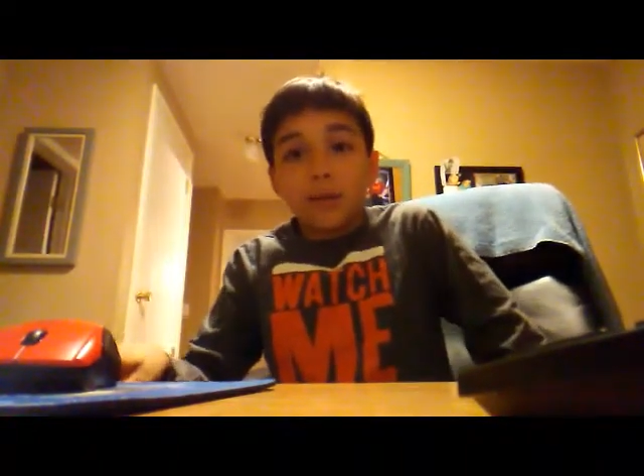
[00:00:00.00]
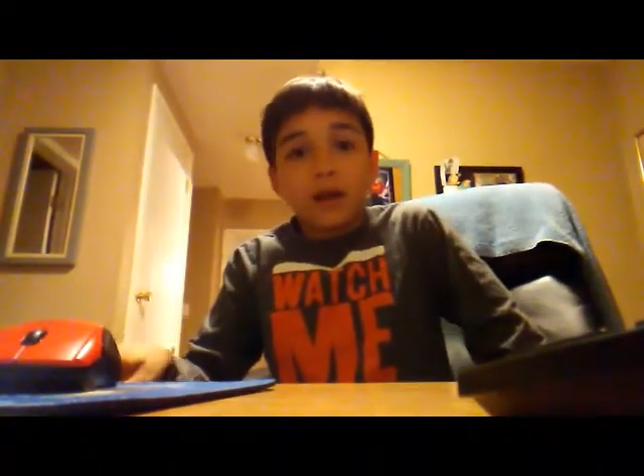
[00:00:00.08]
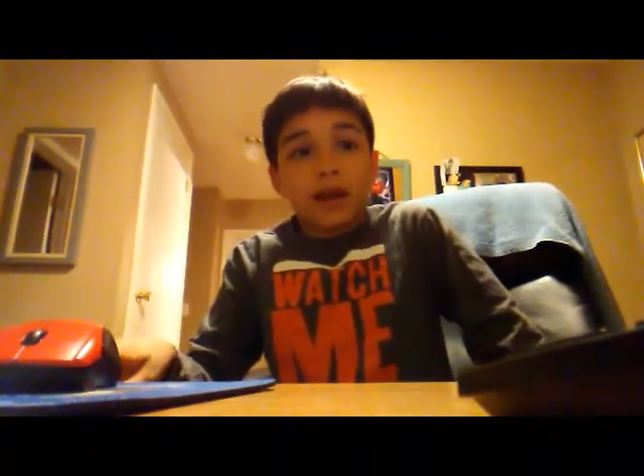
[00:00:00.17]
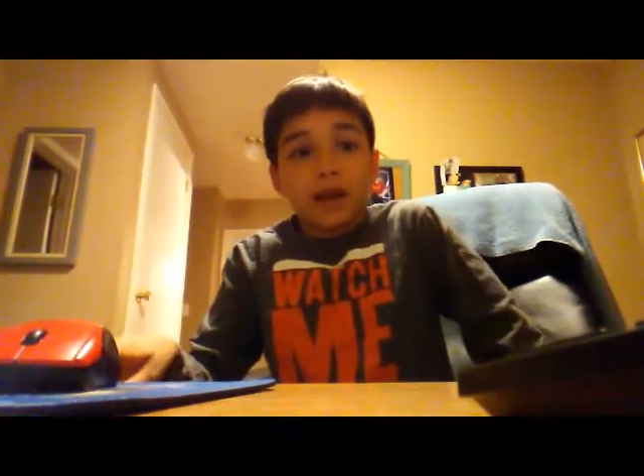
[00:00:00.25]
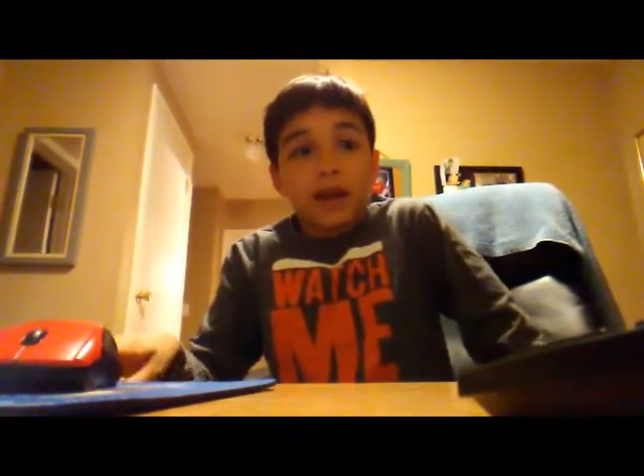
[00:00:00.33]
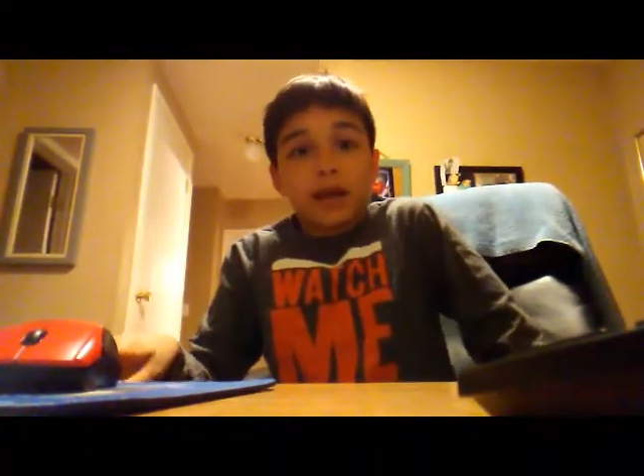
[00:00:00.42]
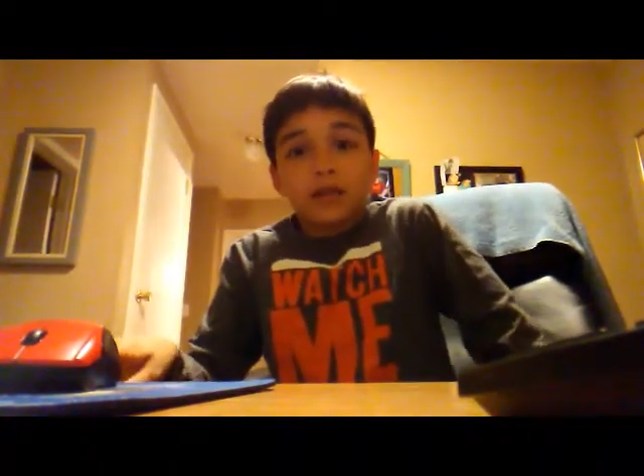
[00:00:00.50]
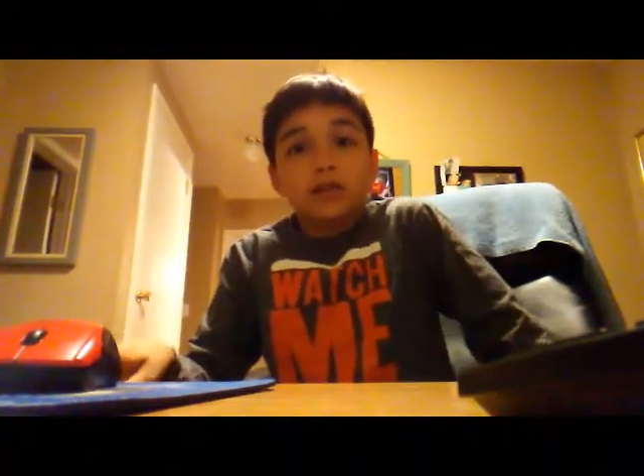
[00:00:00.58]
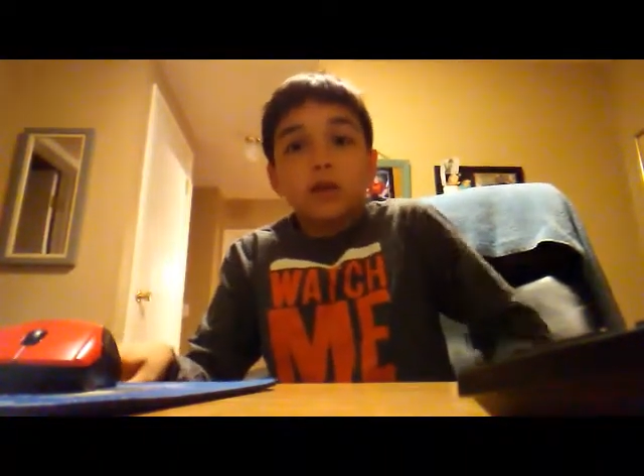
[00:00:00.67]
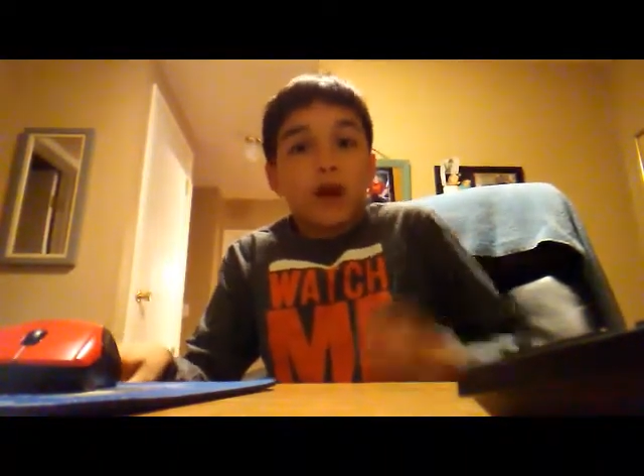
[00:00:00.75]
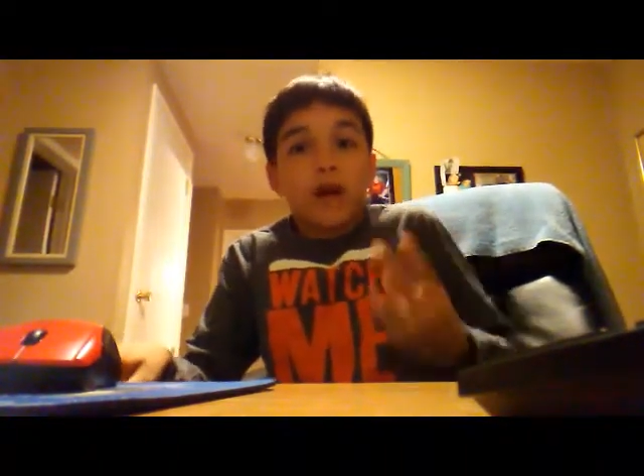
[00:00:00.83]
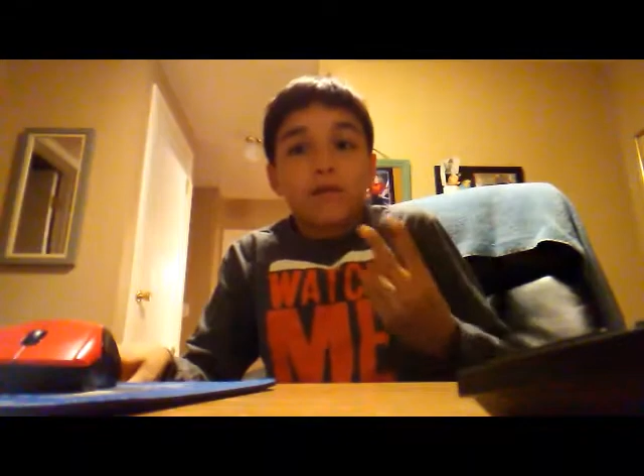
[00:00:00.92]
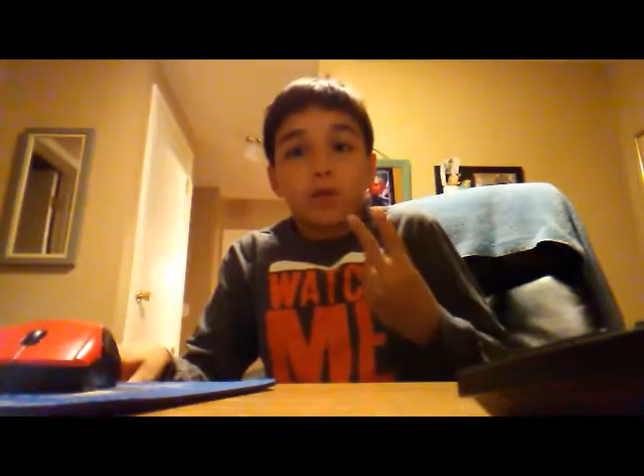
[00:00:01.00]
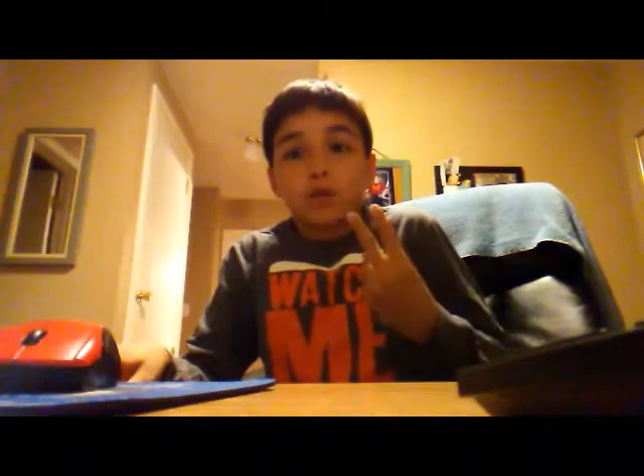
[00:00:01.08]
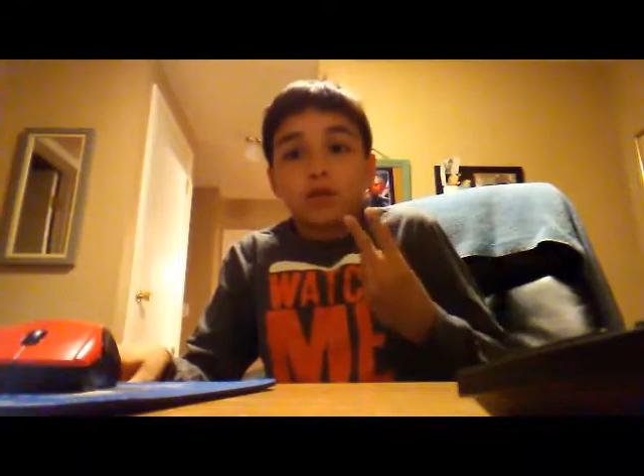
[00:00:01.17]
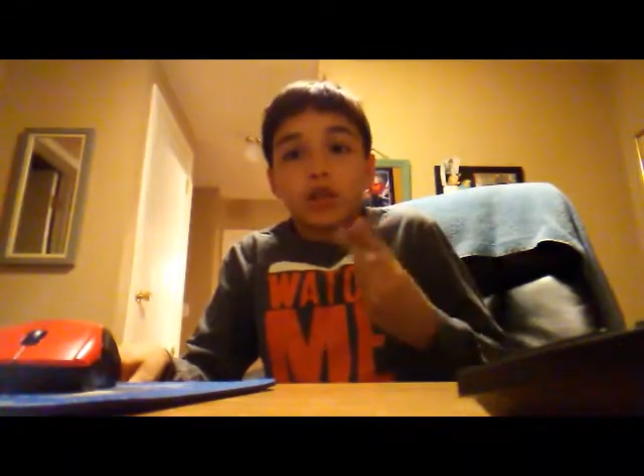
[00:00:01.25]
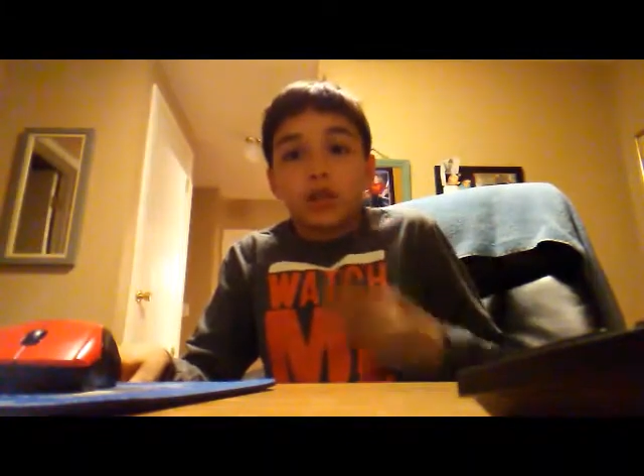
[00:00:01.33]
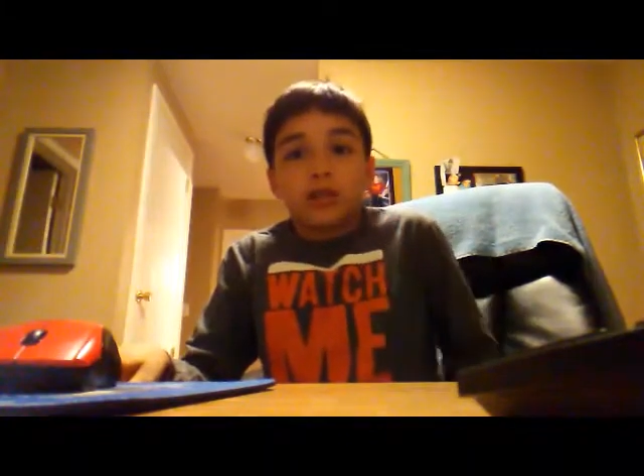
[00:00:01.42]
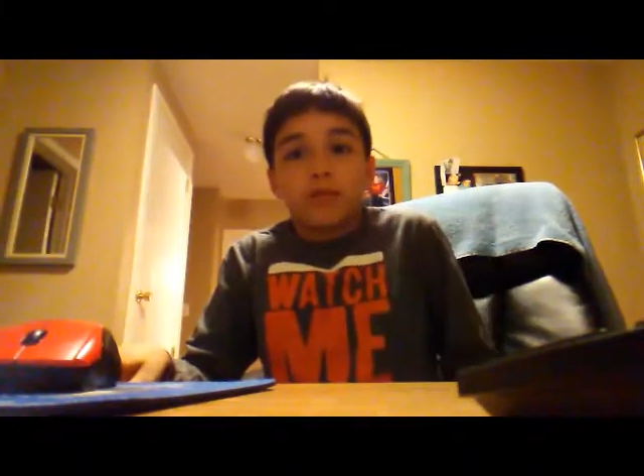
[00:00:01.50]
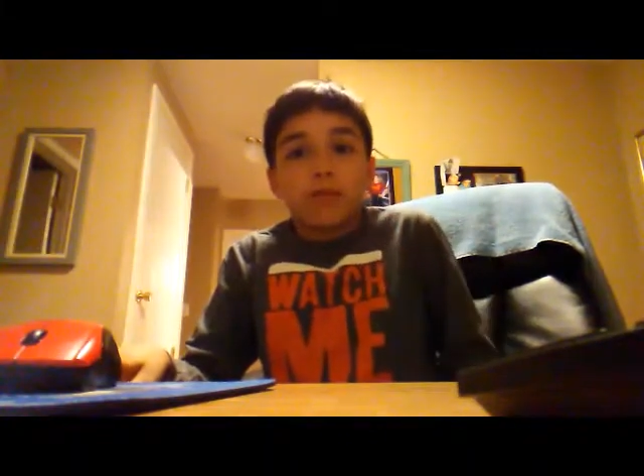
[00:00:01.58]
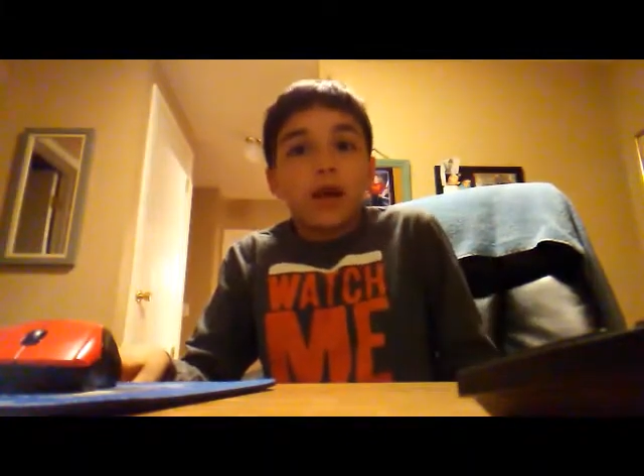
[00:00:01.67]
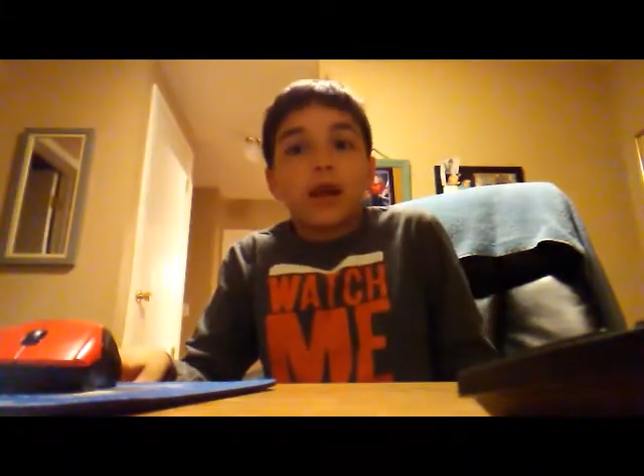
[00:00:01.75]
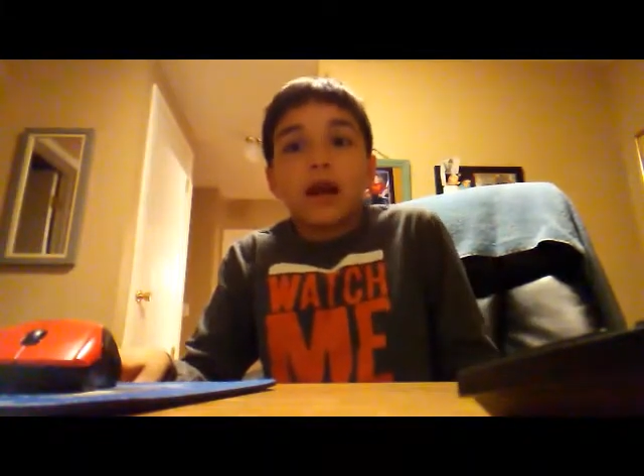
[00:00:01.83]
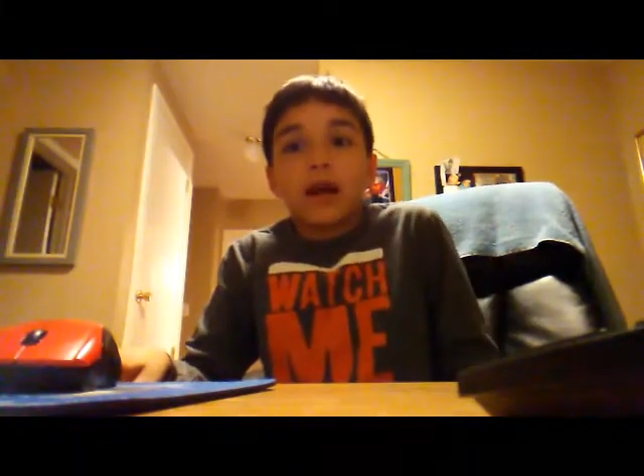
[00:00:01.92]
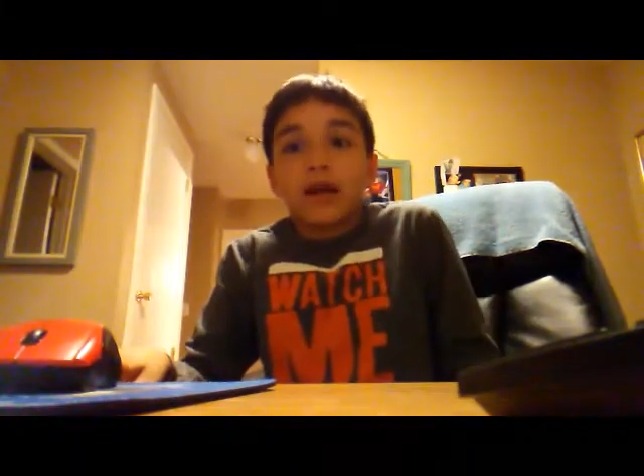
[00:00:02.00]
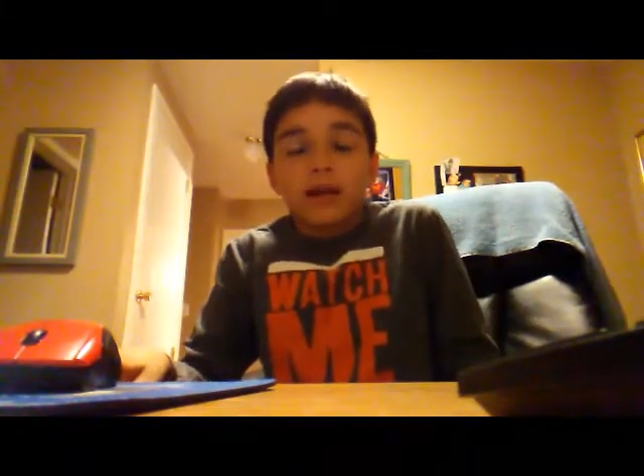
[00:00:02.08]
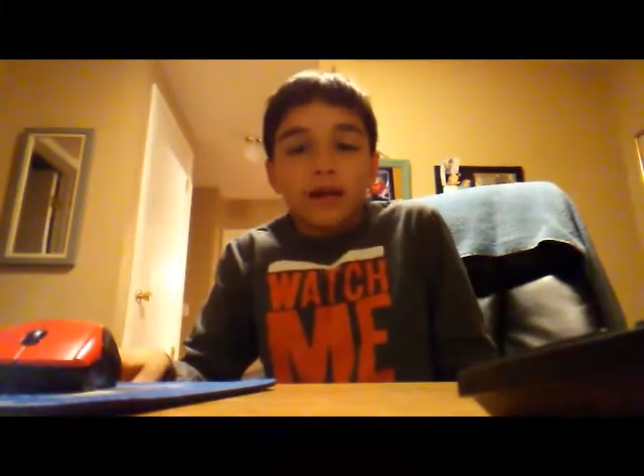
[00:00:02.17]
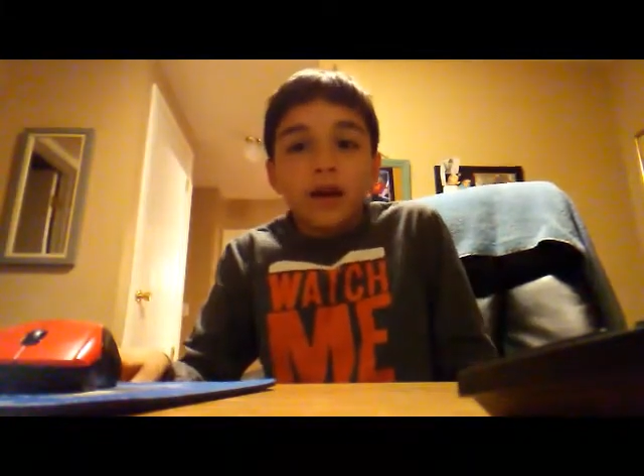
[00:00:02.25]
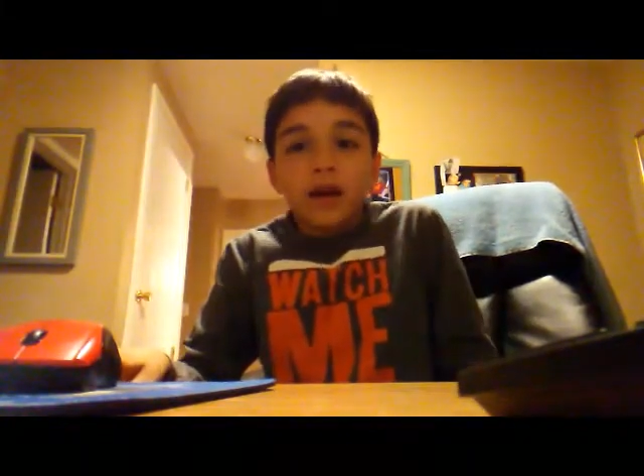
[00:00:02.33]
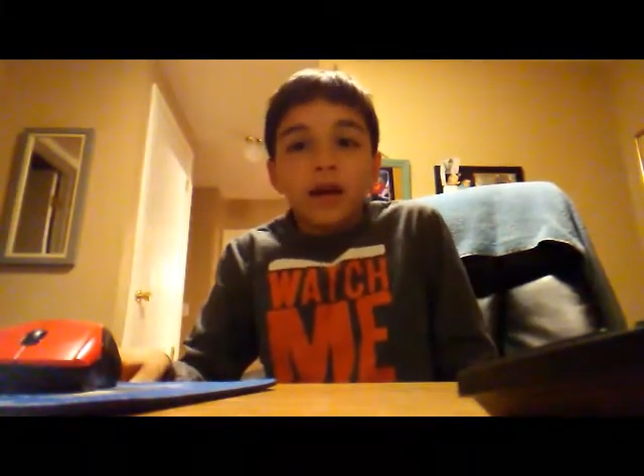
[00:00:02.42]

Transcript: I made it like two half court shots, and I'm not lying.